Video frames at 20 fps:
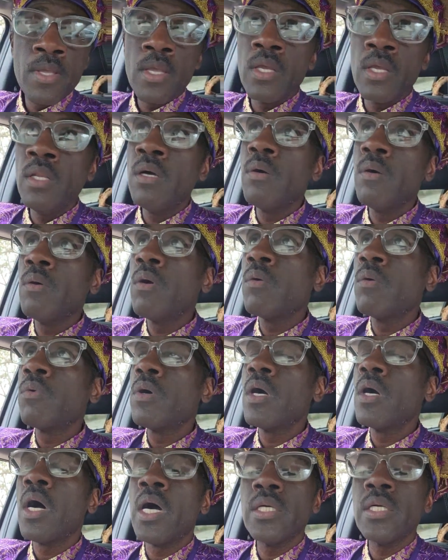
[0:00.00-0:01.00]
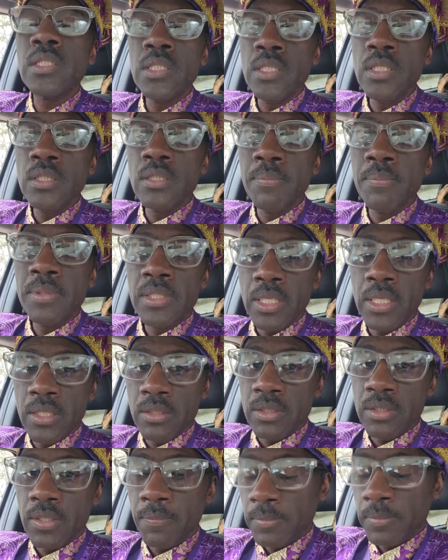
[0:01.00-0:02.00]
No, Roy Ortiz, let me tell you
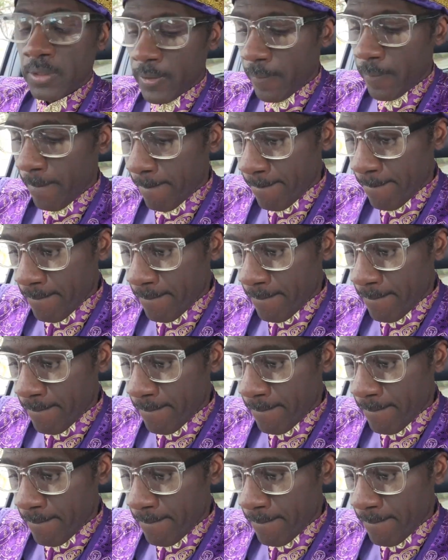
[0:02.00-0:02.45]
something.